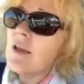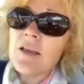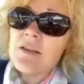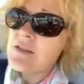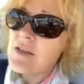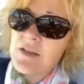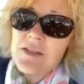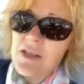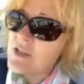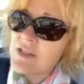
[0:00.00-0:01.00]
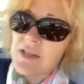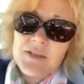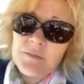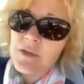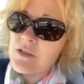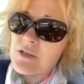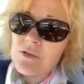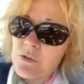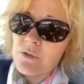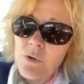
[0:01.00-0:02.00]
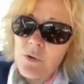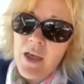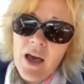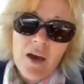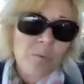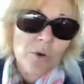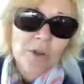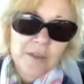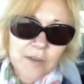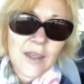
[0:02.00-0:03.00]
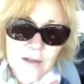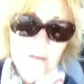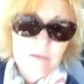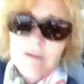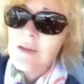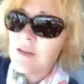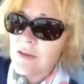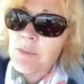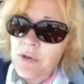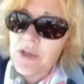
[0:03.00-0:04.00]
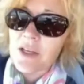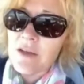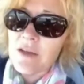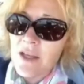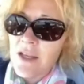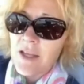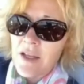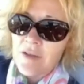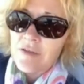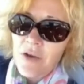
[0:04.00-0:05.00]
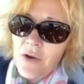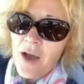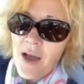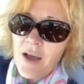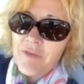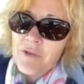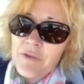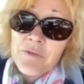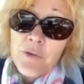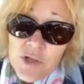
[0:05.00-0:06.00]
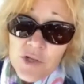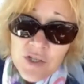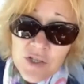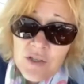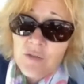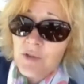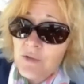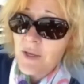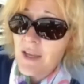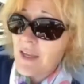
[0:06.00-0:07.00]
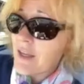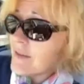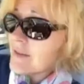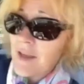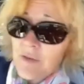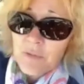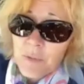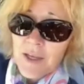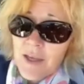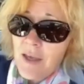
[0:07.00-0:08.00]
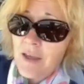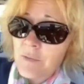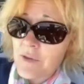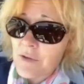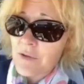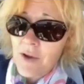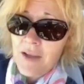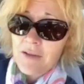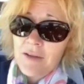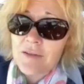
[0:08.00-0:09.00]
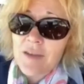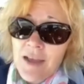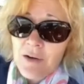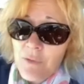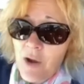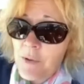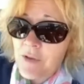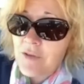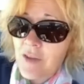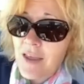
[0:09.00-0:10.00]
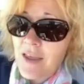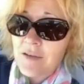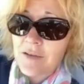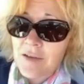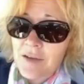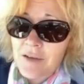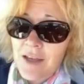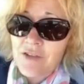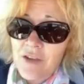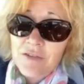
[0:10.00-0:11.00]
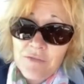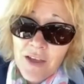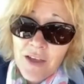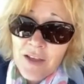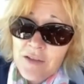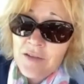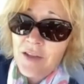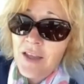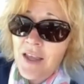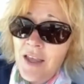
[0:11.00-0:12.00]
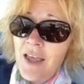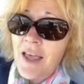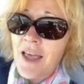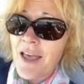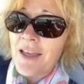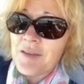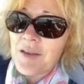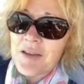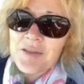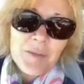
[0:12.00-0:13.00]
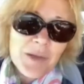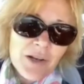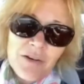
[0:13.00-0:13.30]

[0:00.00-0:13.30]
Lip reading: Is such a testament to all the hard work that they put in. So I feel fortunate to be doing a gig there this weekend with the great Taylor Roberts and Justin Barnes, and it's going to be a